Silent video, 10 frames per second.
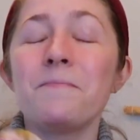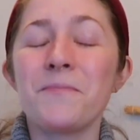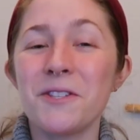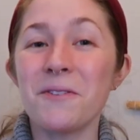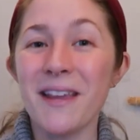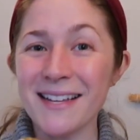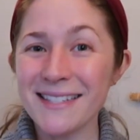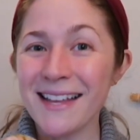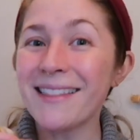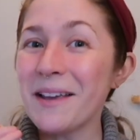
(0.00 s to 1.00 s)
So
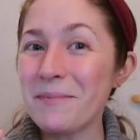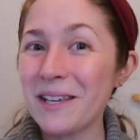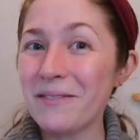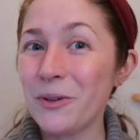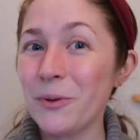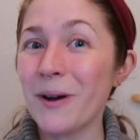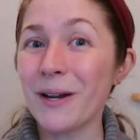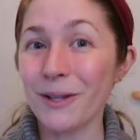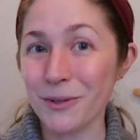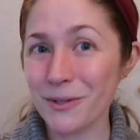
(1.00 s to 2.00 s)
yes, let me give you a
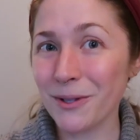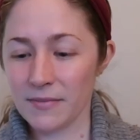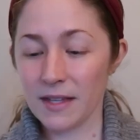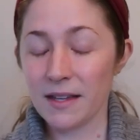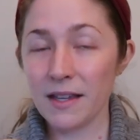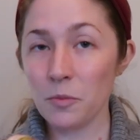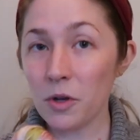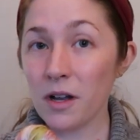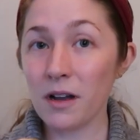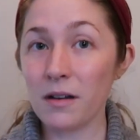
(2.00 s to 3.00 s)
closer look. It will
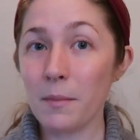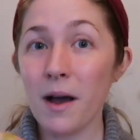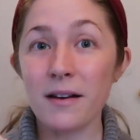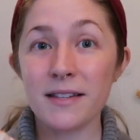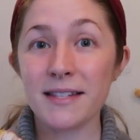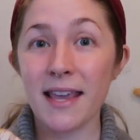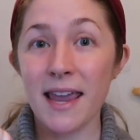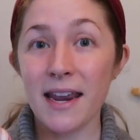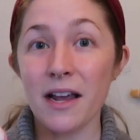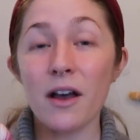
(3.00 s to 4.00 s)
come on a
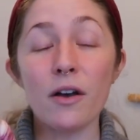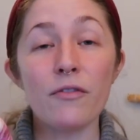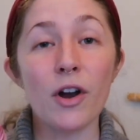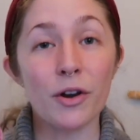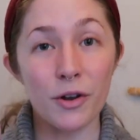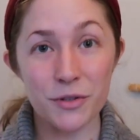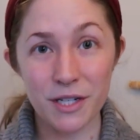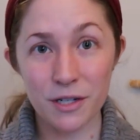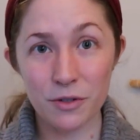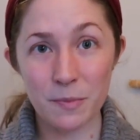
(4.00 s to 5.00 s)
skein of our
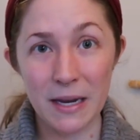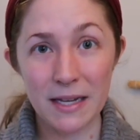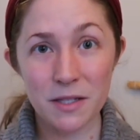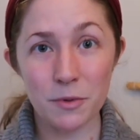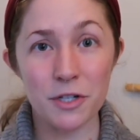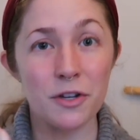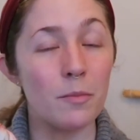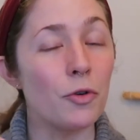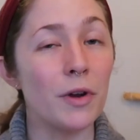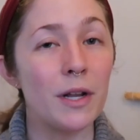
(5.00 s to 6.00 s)
Cozy Toes base, which is our
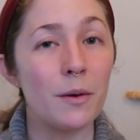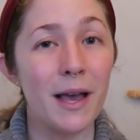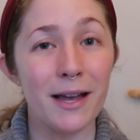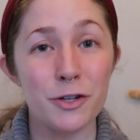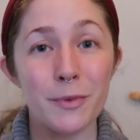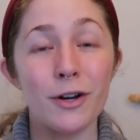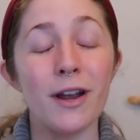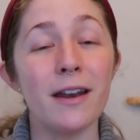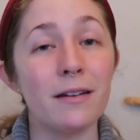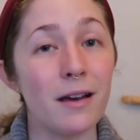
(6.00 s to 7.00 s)
merino, cashmere,
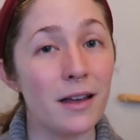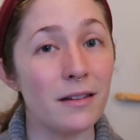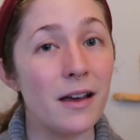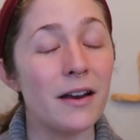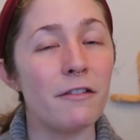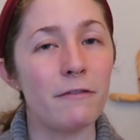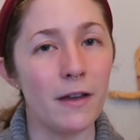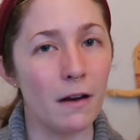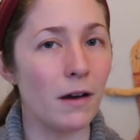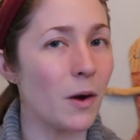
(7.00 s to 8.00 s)
and nylon
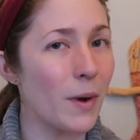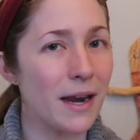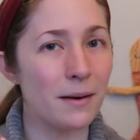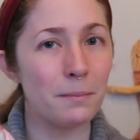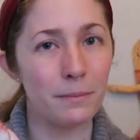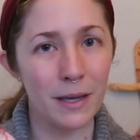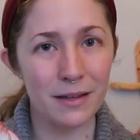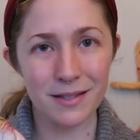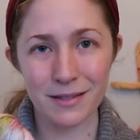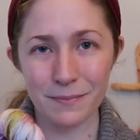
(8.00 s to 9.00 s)
fingering weight
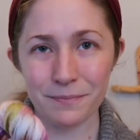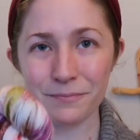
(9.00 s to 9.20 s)
base.